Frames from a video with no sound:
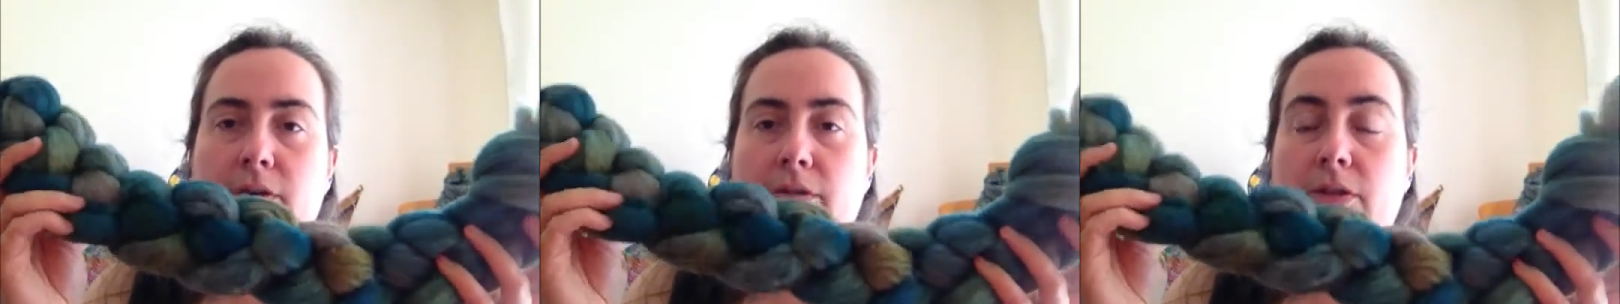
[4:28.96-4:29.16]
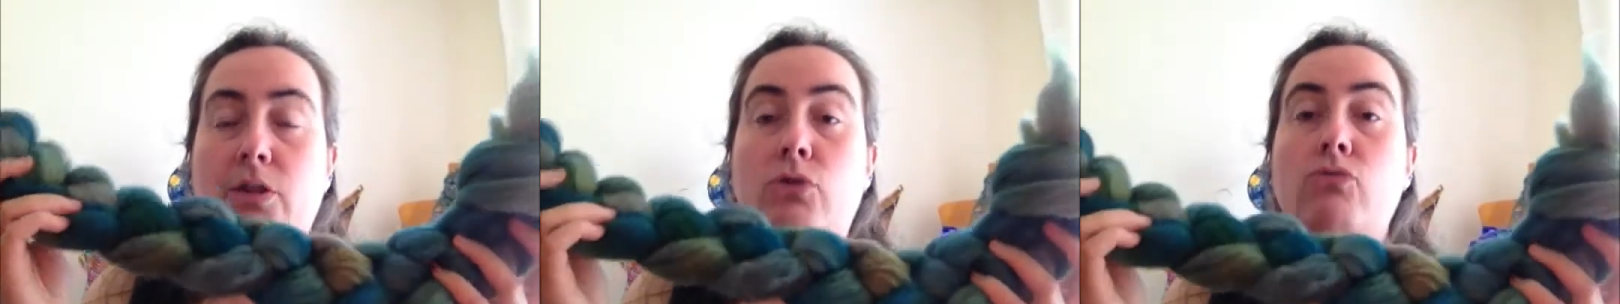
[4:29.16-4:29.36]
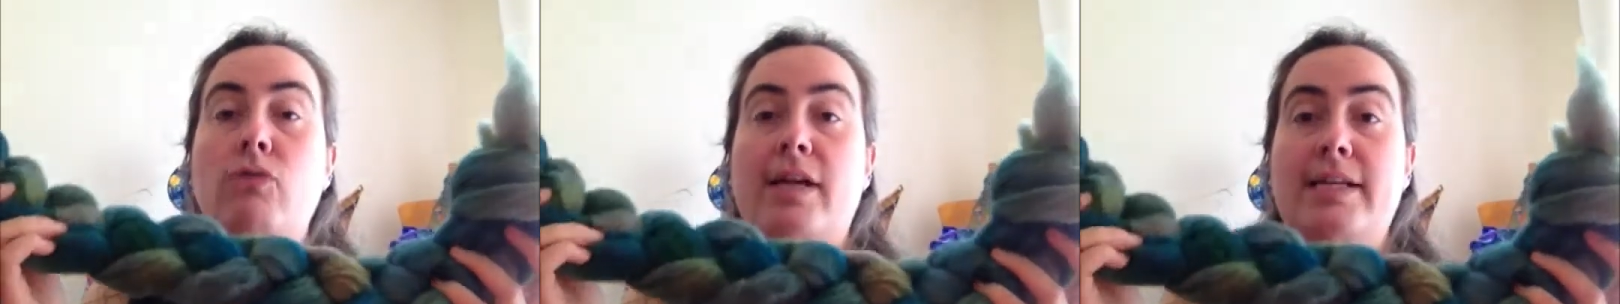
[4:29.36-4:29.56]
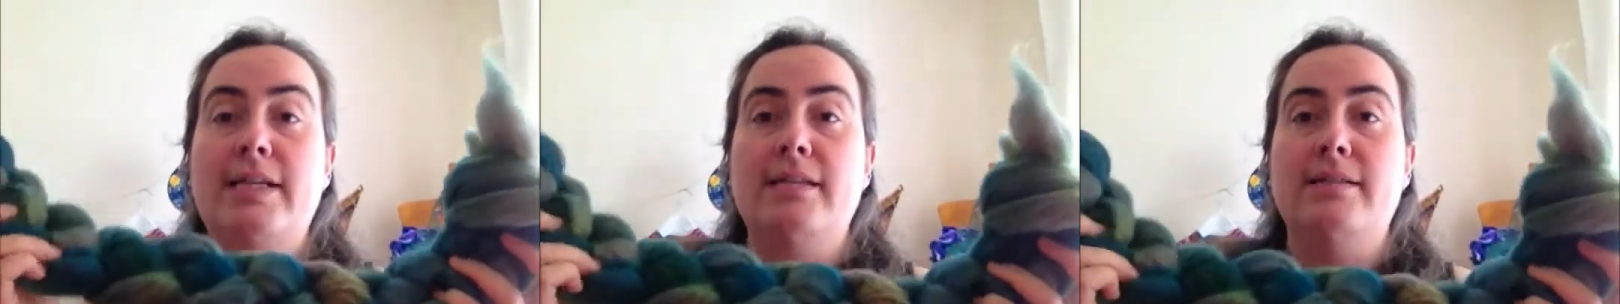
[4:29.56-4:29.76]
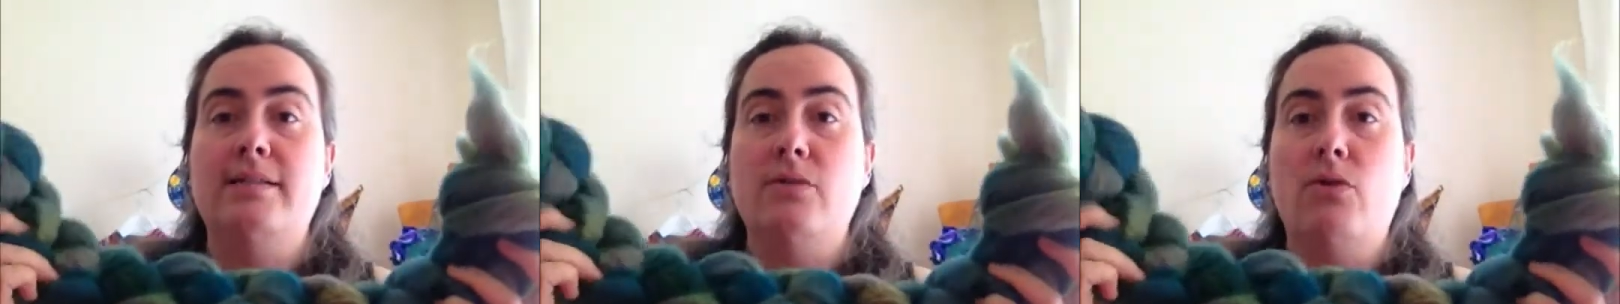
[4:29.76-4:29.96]

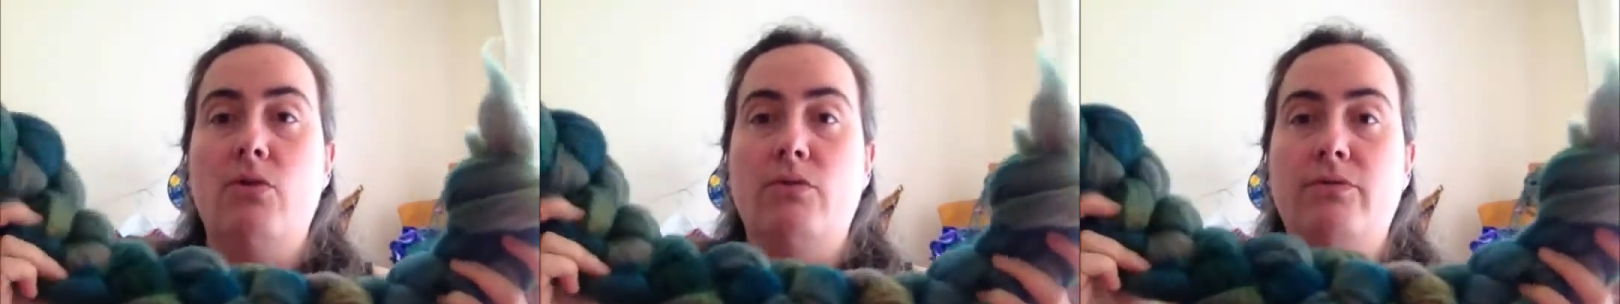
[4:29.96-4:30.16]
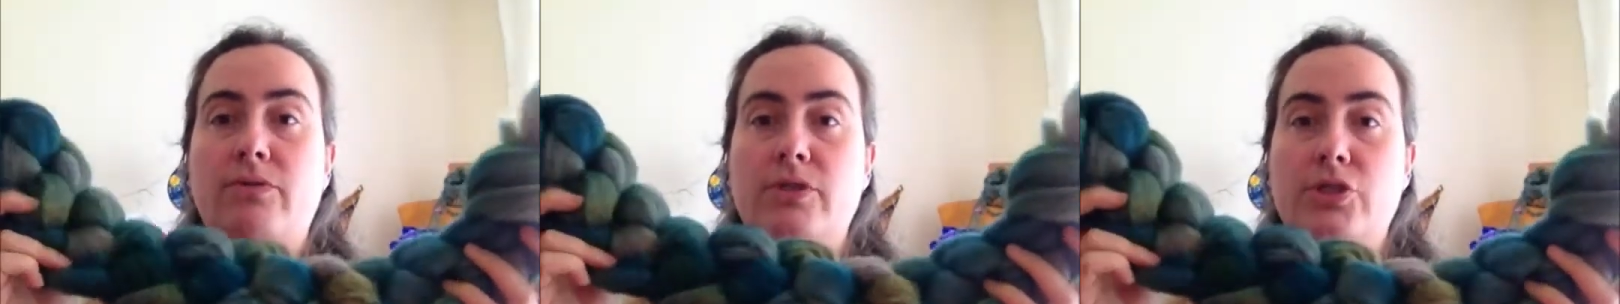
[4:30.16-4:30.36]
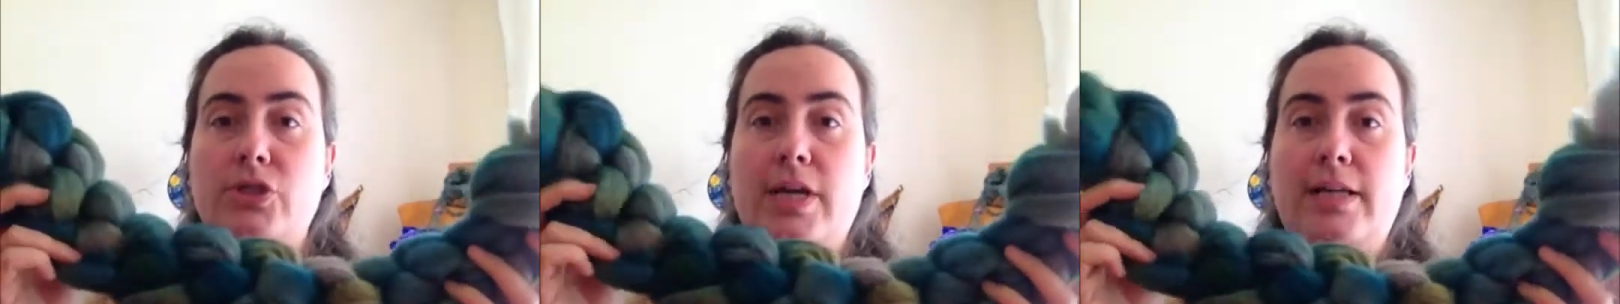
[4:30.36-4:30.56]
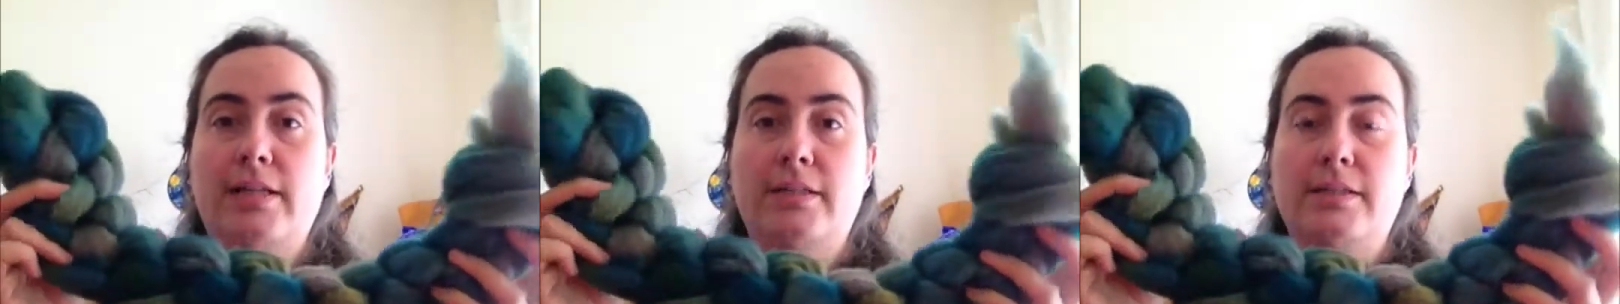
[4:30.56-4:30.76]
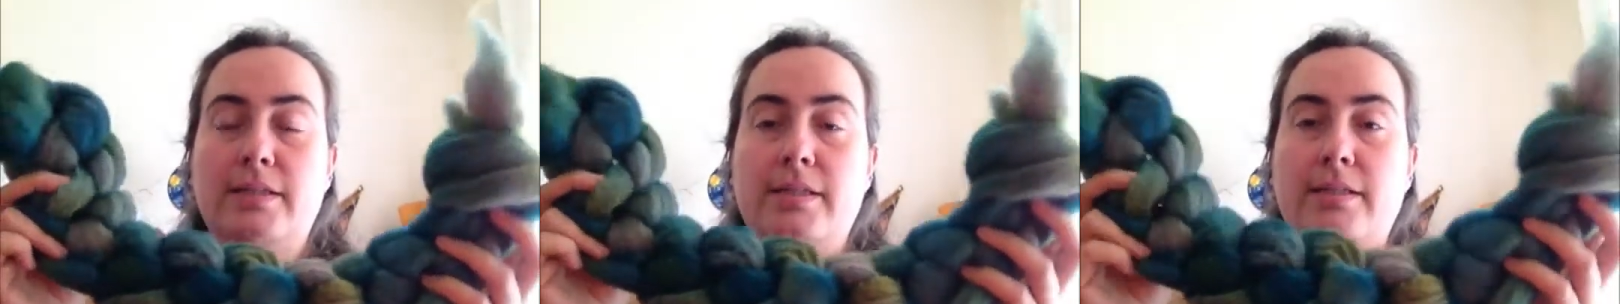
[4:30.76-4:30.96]
greyness of the
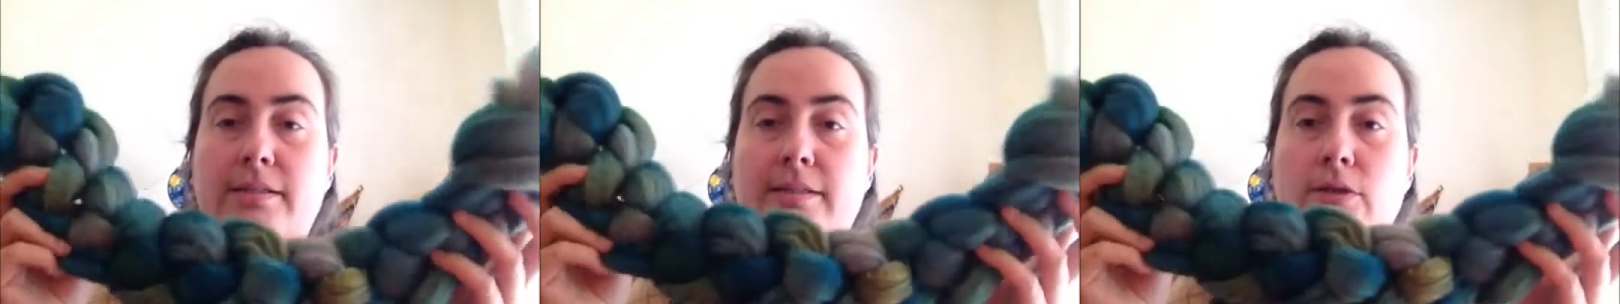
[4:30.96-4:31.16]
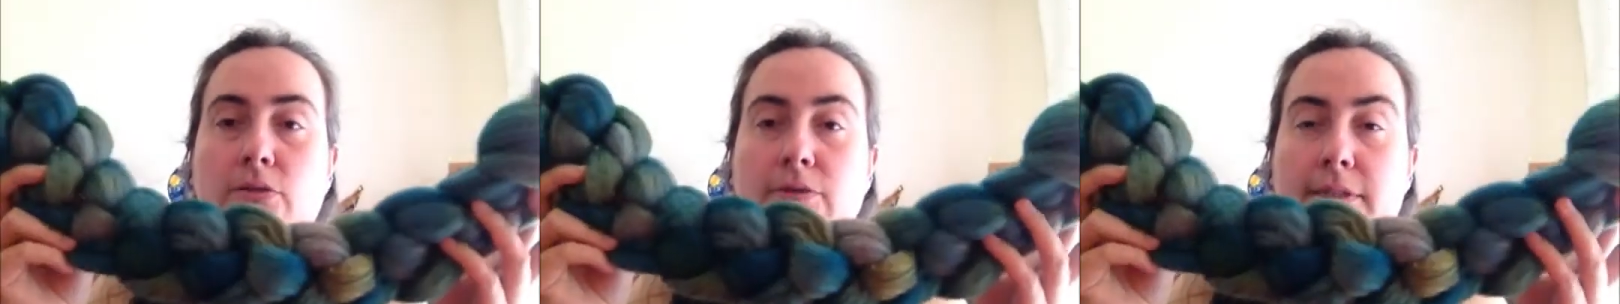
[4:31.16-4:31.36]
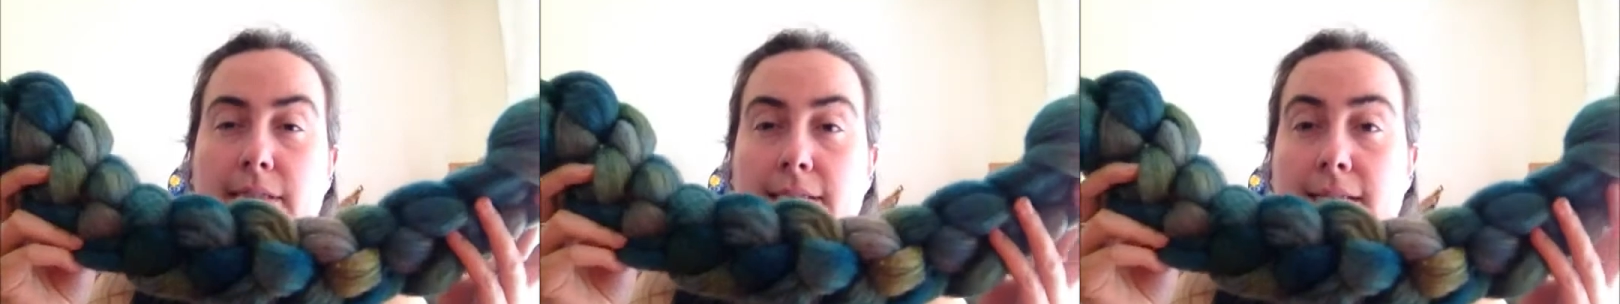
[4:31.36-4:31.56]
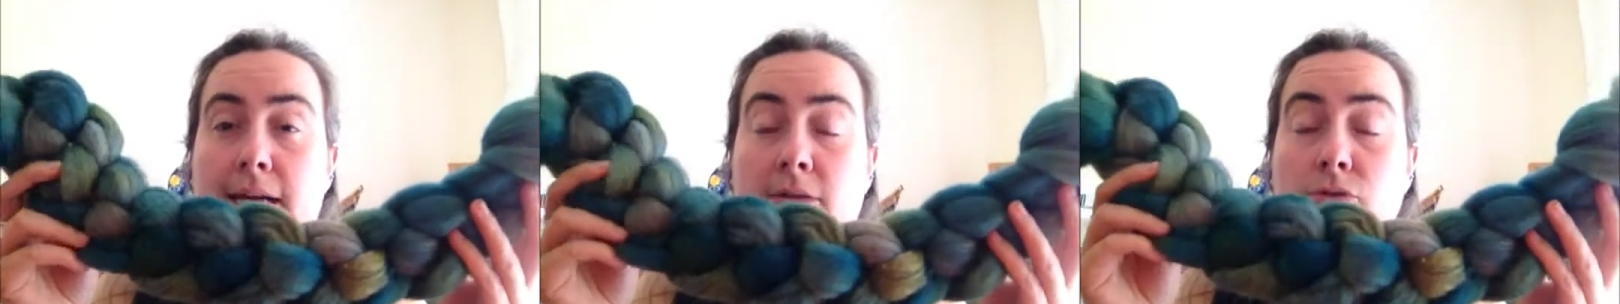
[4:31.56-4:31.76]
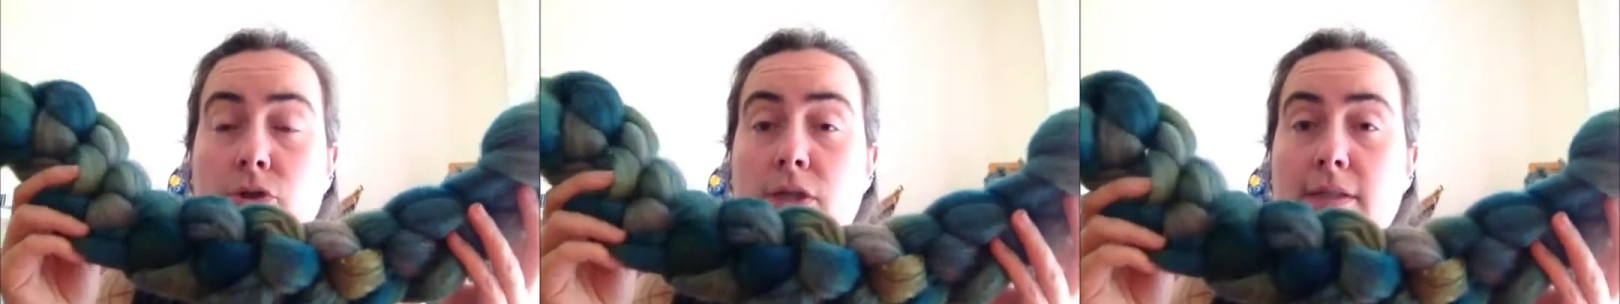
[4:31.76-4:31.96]
Shetland has dulled it
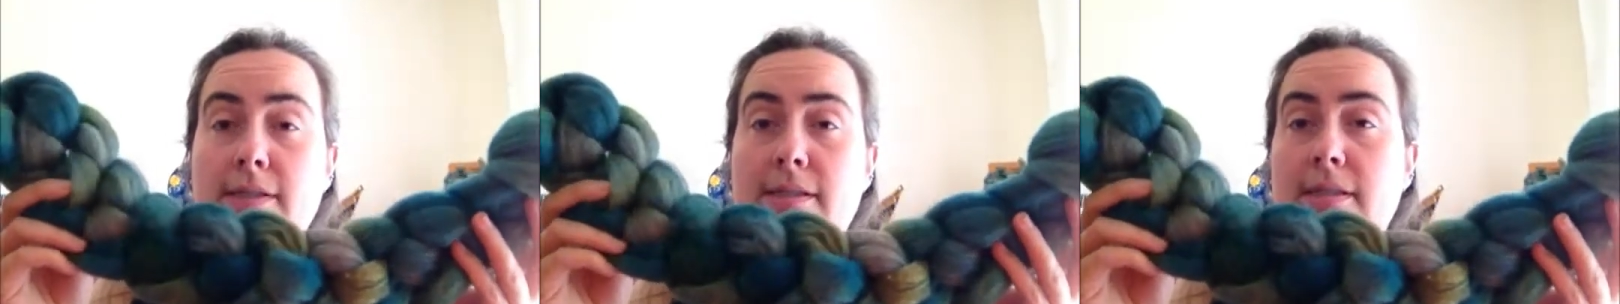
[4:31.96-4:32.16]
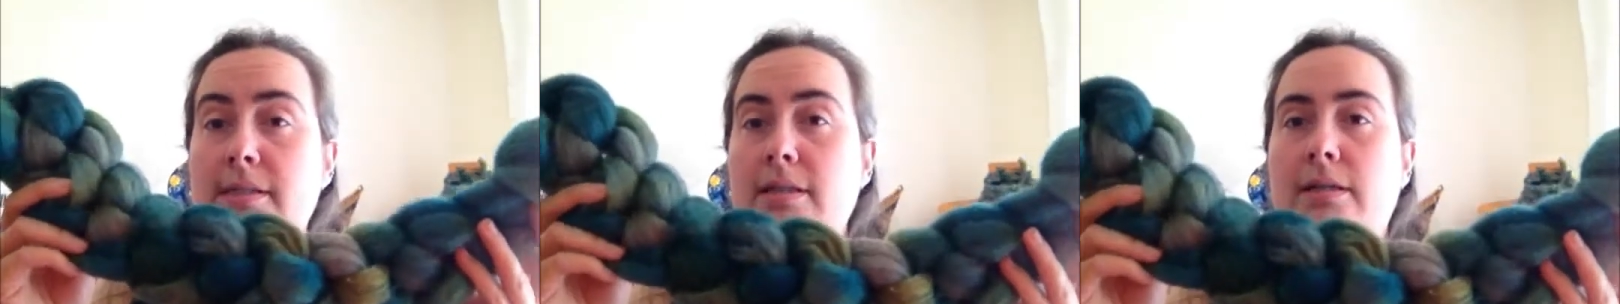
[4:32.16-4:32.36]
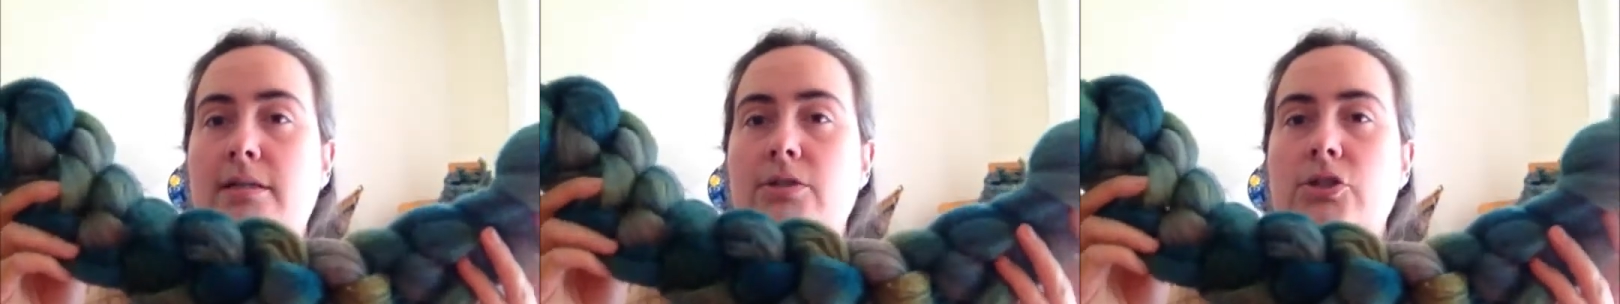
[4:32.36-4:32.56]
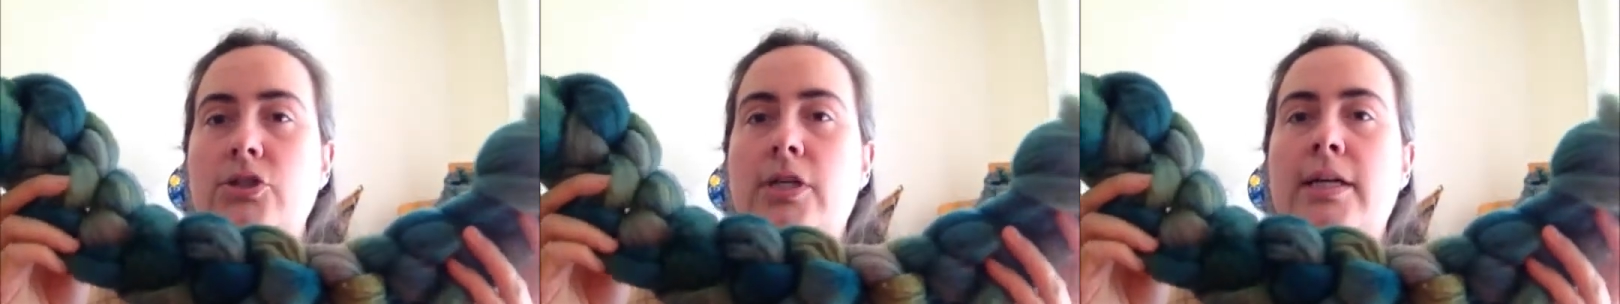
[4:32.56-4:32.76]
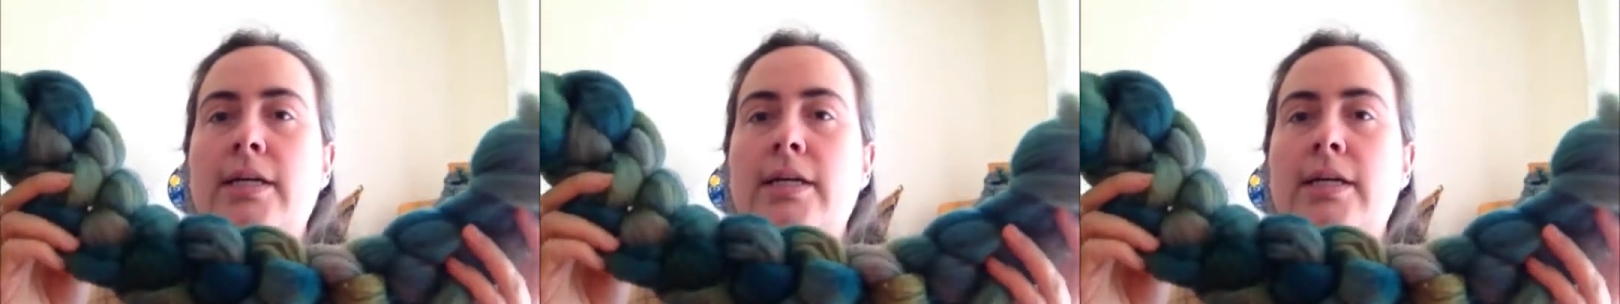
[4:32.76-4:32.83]
down just a touch